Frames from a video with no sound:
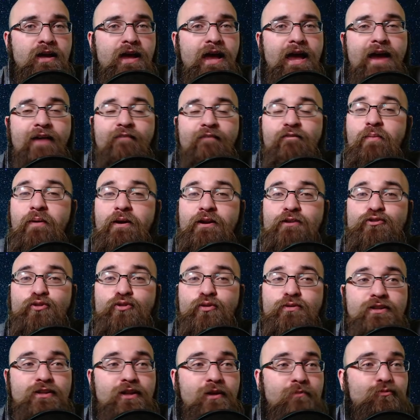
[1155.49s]
Everybody join
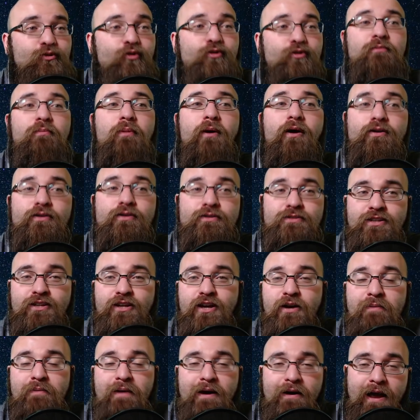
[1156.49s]
the club. Tony Pollard is going to
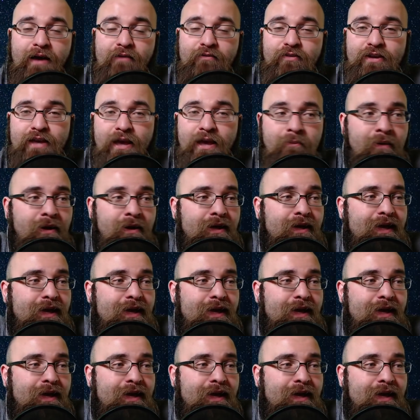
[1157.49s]
come out and have a game.